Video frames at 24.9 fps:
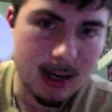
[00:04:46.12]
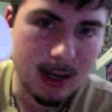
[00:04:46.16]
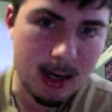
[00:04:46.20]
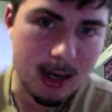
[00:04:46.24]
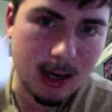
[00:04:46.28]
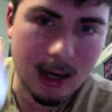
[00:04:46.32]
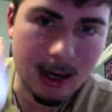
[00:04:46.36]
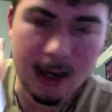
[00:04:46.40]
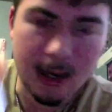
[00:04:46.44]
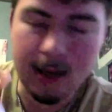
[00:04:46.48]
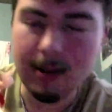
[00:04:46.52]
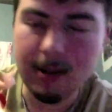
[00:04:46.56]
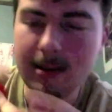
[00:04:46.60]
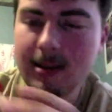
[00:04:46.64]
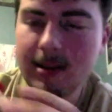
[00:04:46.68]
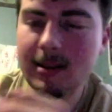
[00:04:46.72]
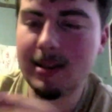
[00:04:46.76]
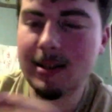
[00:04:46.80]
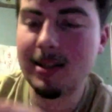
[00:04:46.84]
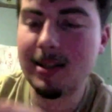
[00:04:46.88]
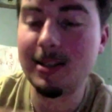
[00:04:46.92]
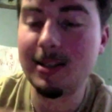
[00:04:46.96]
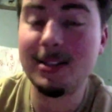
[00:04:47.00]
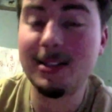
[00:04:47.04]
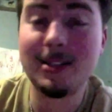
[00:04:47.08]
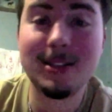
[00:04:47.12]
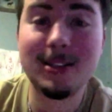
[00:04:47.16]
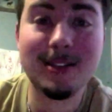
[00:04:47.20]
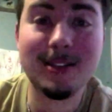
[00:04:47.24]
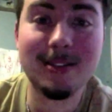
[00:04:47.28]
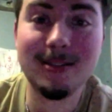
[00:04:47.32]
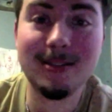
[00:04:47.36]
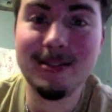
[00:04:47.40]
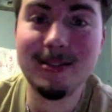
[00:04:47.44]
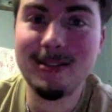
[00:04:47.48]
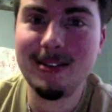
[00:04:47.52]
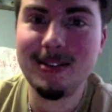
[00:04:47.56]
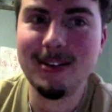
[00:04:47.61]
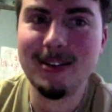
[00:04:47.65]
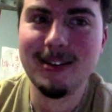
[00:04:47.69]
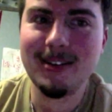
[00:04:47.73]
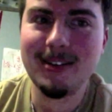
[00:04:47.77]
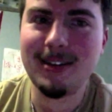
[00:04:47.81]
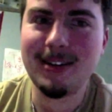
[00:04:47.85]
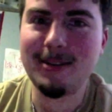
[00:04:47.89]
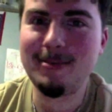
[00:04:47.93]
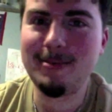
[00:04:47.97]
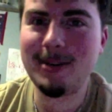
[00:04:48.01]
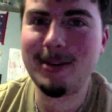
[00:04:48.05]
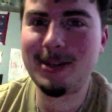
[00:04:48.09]
I
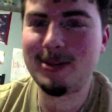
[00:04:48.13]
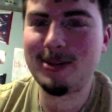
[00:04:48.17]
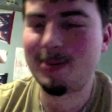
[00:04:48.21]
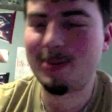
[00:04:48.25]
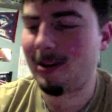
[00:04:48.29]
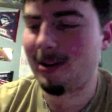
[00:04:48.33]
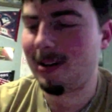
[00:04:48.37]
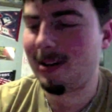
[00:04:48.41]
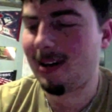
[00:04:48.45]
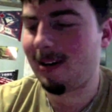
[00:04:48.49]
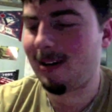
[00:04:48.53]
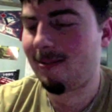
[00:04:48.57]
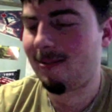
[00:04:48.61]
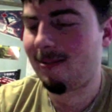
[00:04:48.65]
might as well